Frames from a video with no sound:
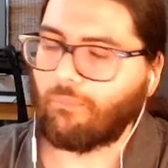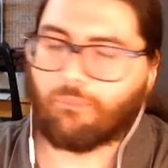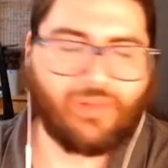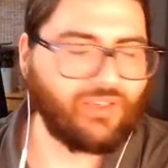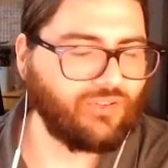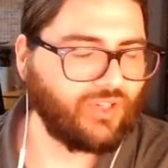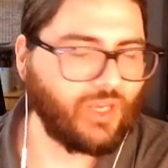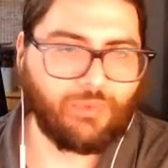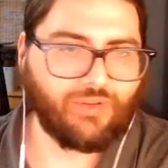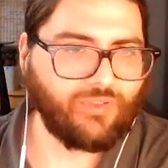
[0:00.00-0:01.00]
messing
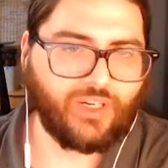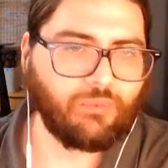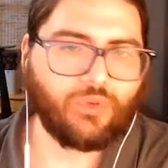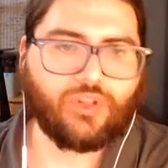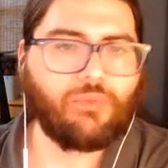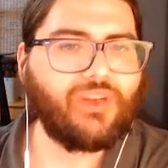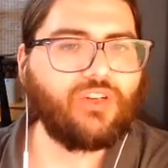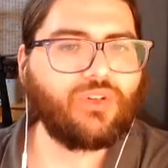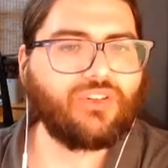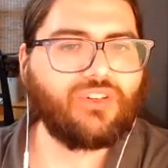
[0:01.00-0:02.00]
up every number in the
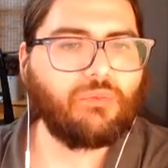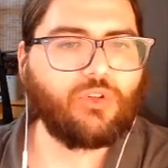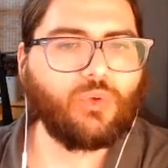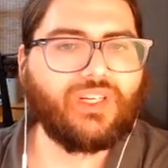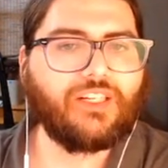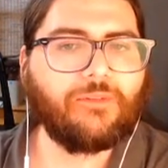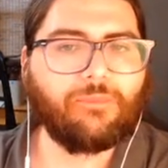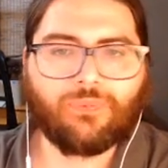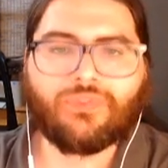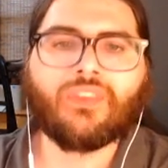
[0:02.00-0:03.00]
matrix in between,
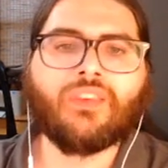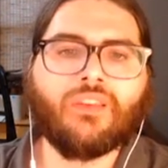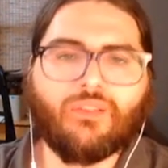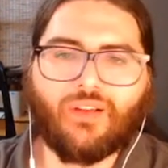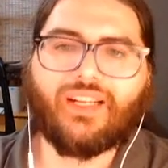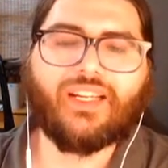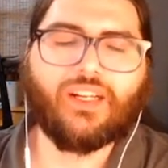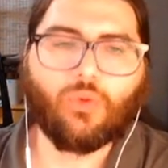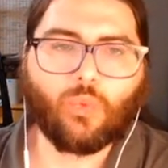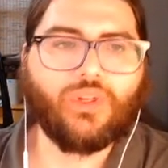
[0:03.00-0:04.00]
right,
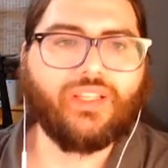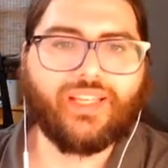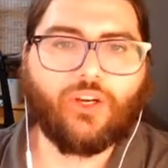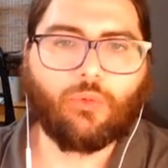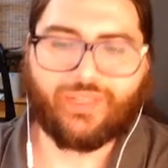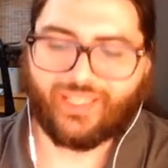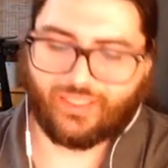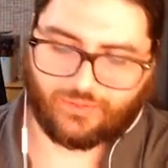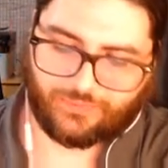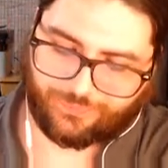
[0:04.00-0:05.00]
it'll really help me
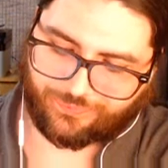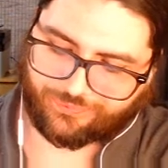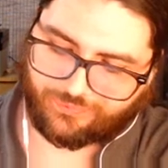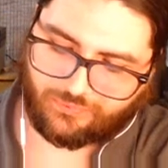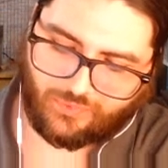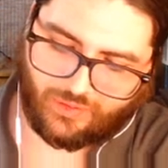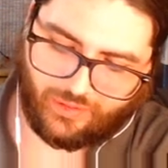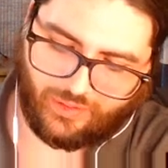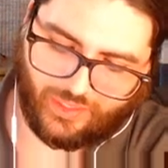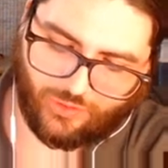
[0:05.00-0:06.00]
out.
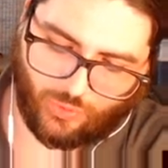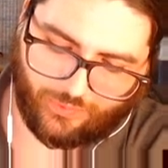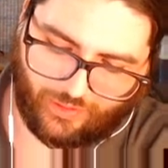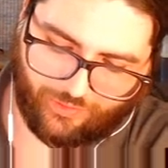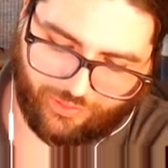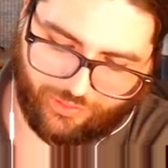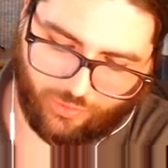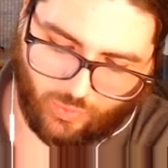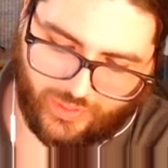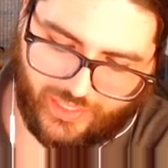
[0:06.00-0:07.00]
So I've got
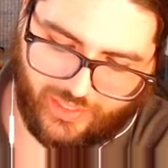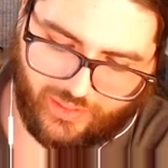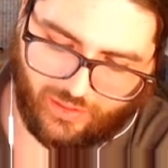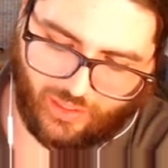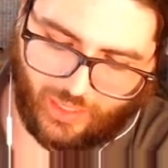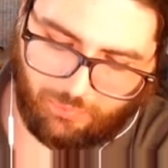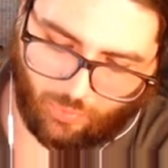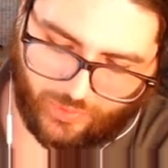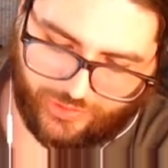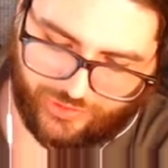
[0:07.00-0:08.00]
three
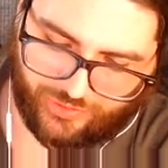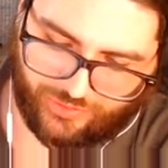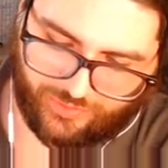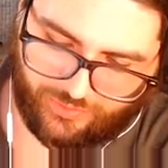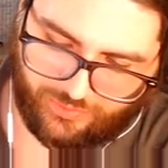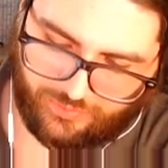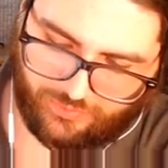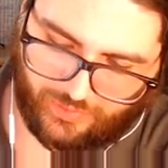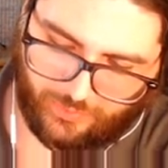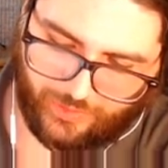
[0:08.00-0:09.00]
operations.
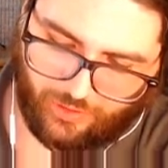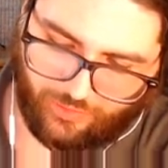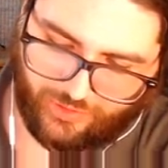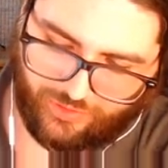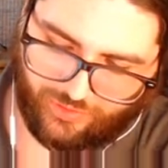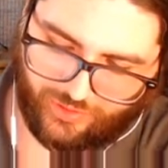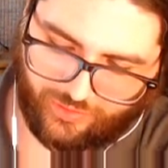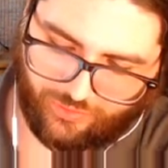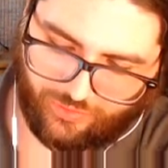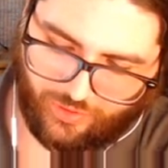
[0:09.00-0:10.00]
We call these
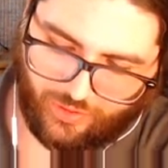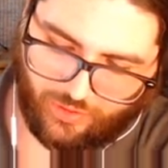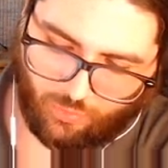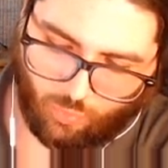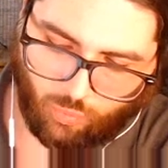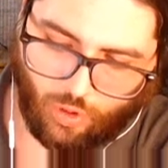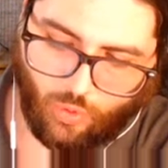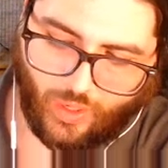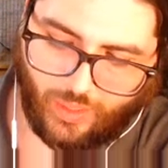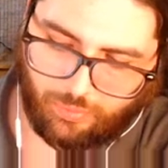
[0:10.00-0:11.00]
things
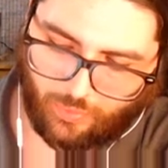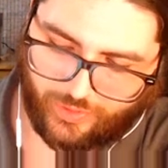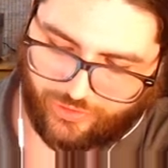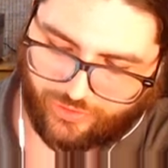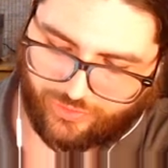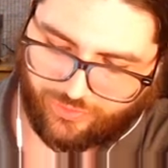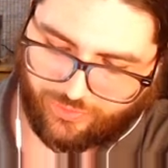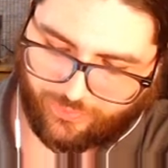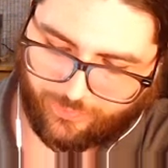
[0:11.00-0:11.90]
row operations.